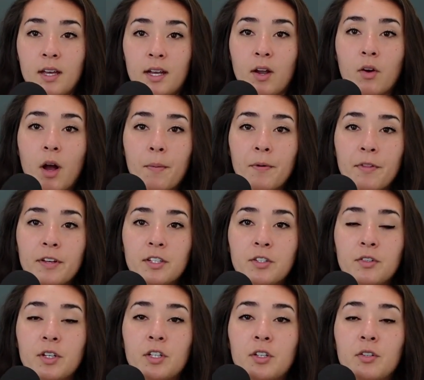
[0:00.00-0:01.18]
Now, a couple things
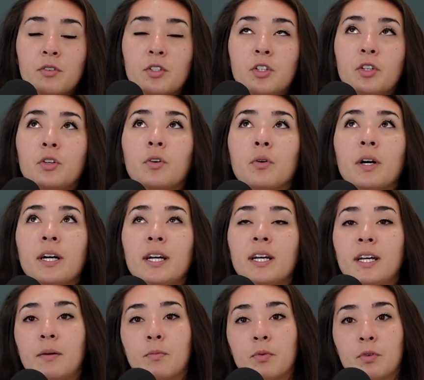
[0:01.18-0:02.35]
you can do to
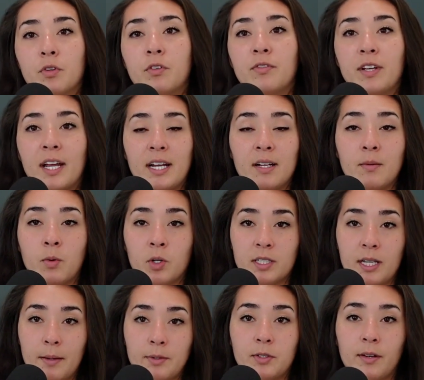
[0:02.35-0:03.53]
improve getting more
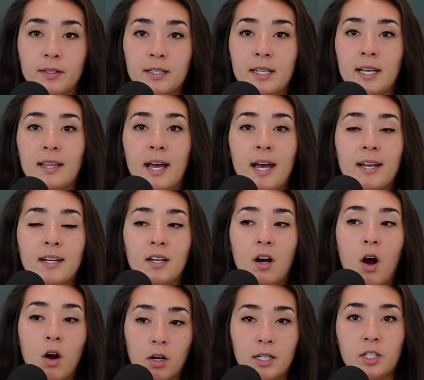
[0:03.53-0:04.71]
steps throughout the day that
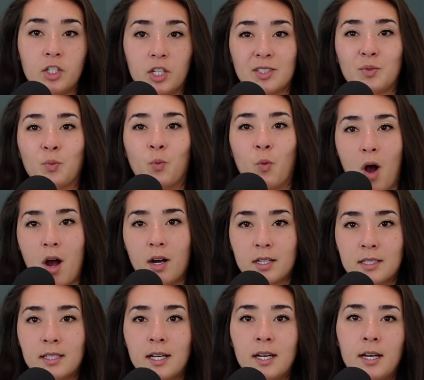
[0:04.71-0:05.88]
aren't just
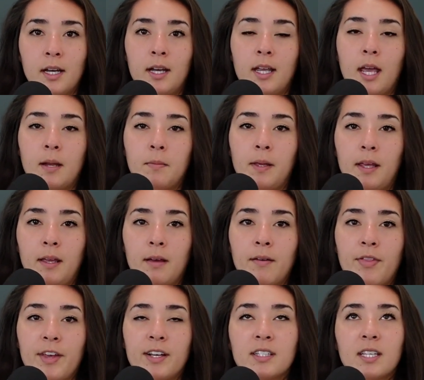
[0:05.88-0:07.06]
walks can be
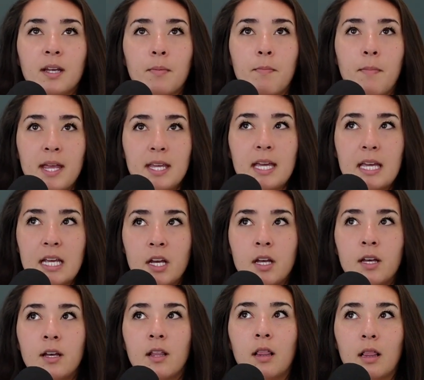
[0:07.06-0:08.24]
things like making
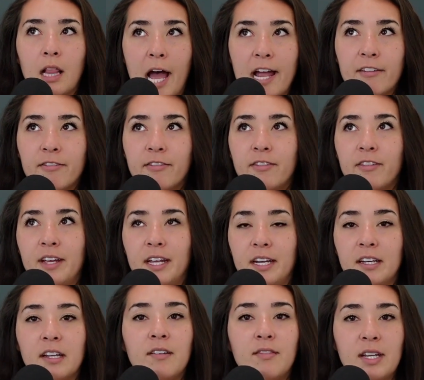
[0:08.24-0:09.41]
life
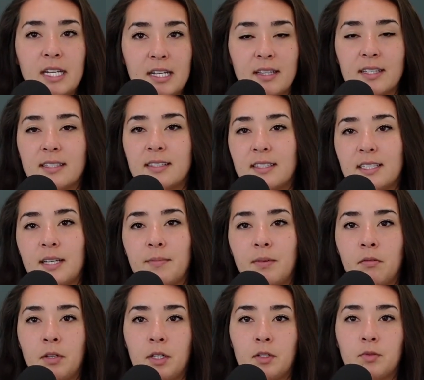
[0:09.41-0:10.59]
inconvenient. This is a tip
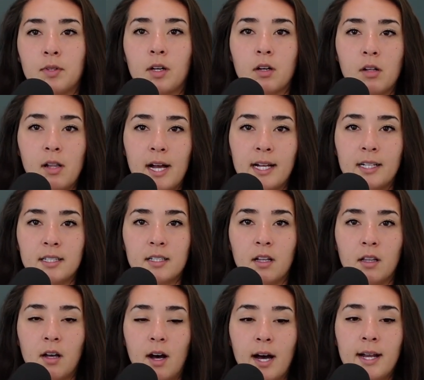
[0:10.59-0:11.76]
that we use with our clients a
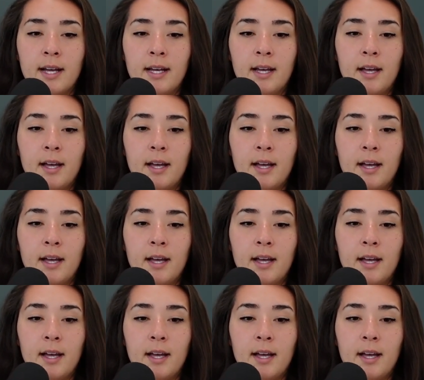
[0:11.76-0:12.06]
lot.